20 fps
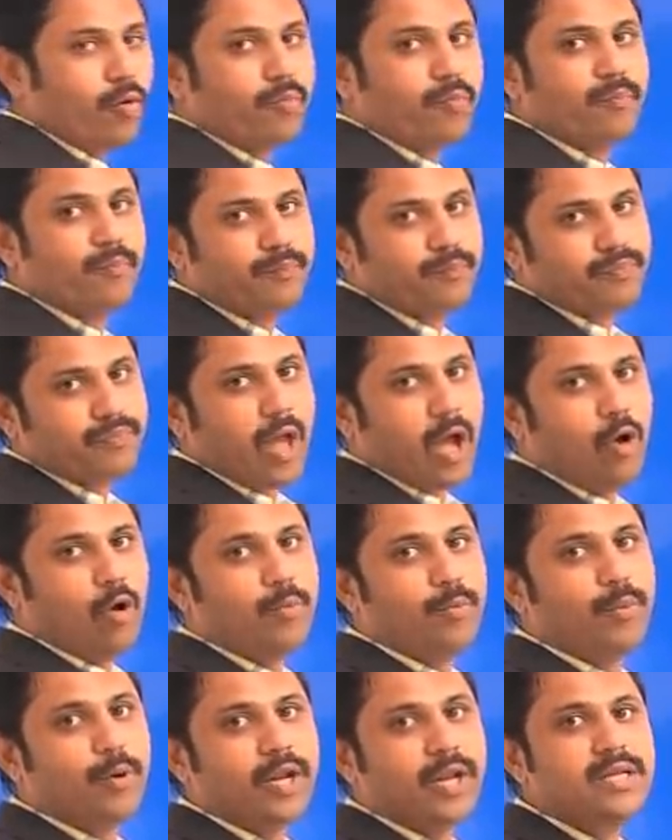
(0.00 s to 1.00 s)
Output
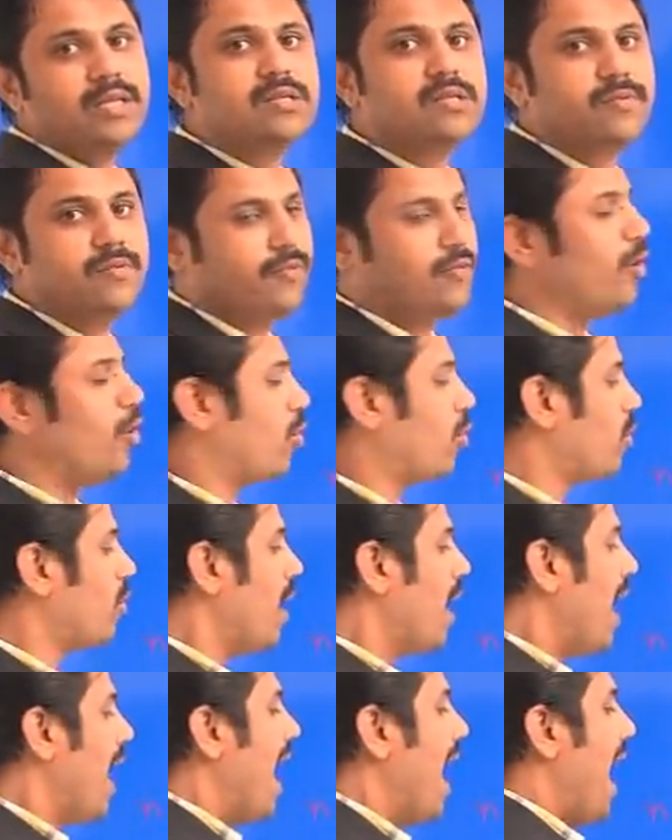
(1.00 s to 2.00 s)
is 4.
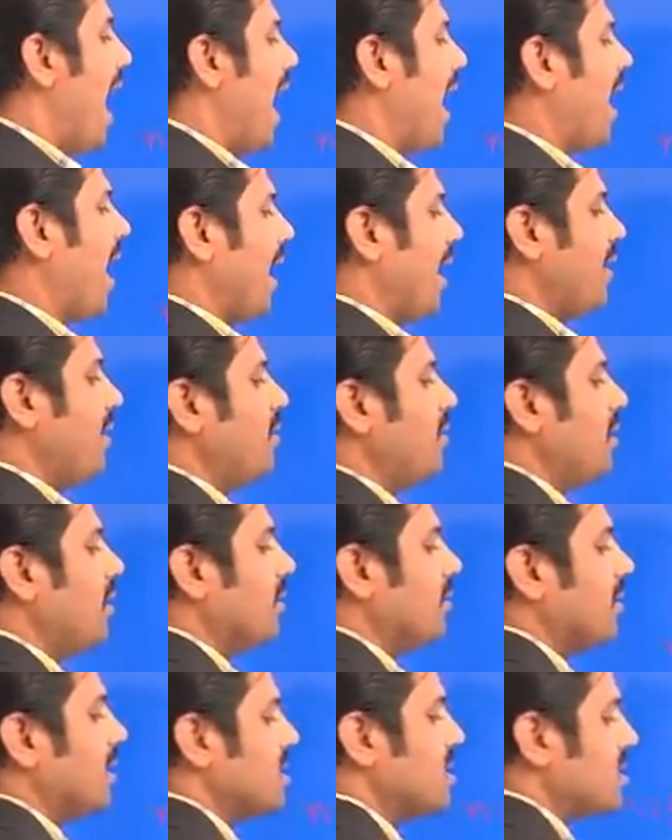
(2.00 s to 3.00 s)
Again, the
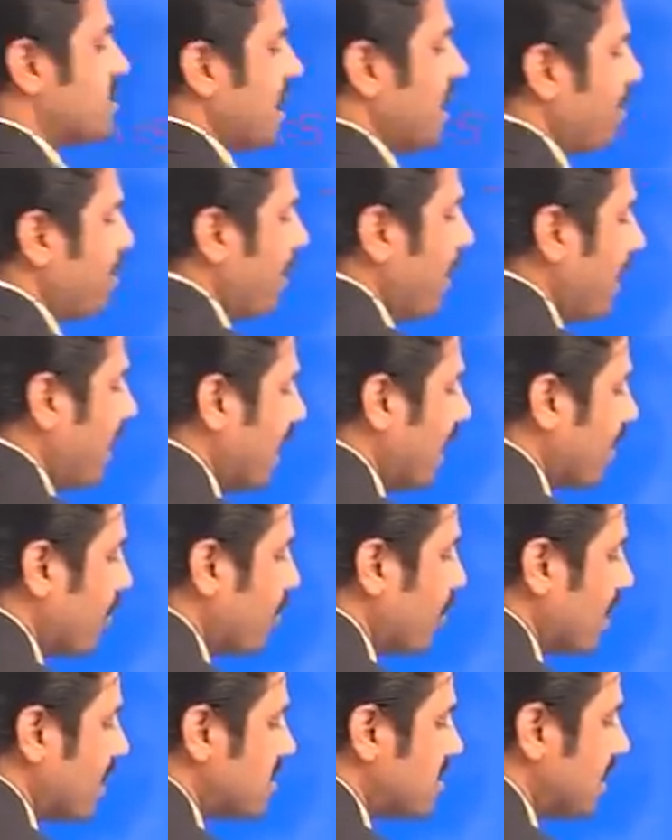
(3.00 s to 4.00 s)
statement here we are
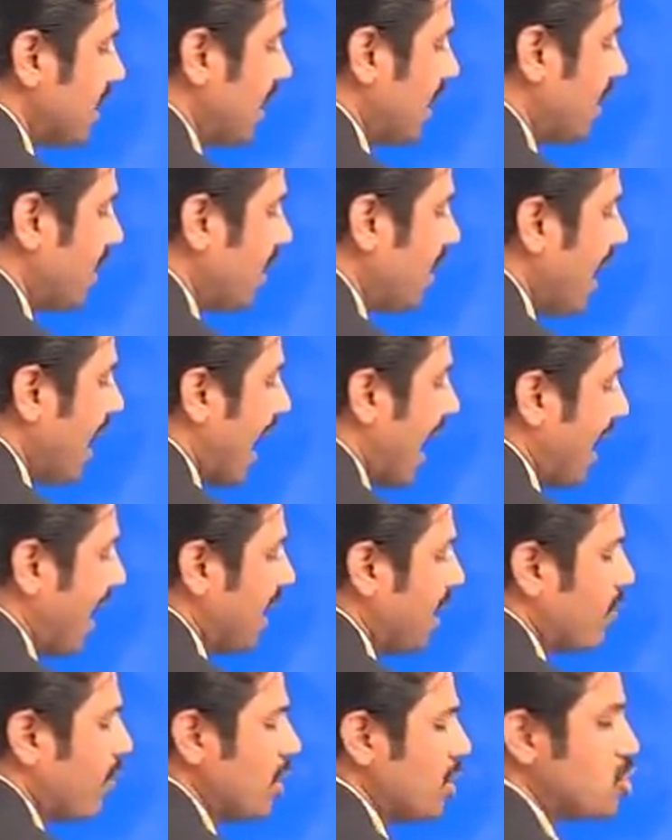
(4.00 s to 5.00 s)
seeing n equals to
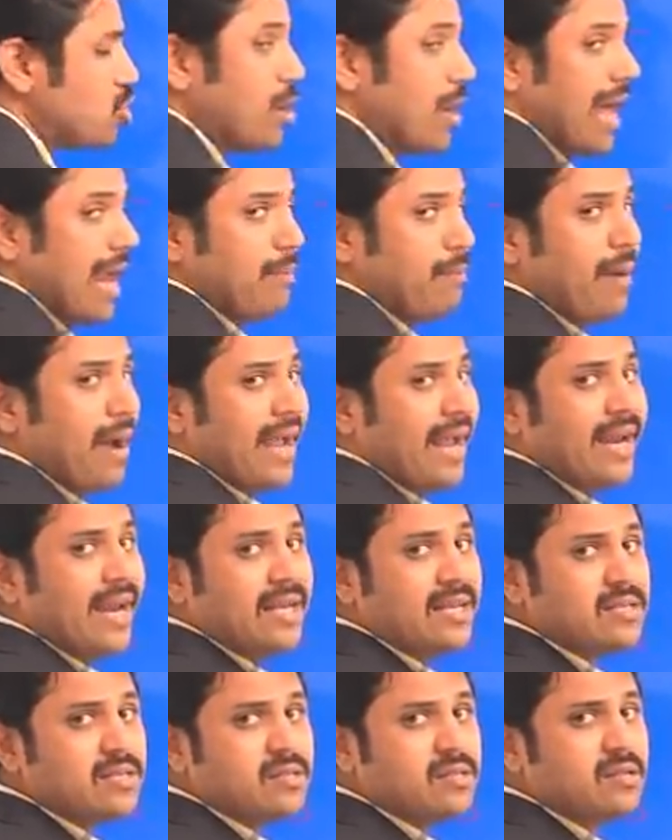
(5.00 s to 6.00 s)
n minus
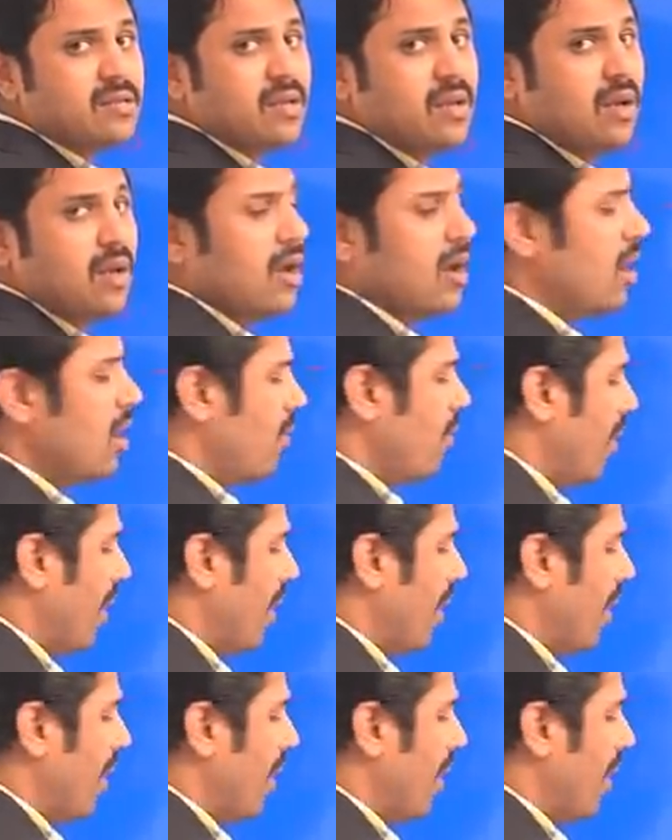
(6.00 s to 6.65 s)
1.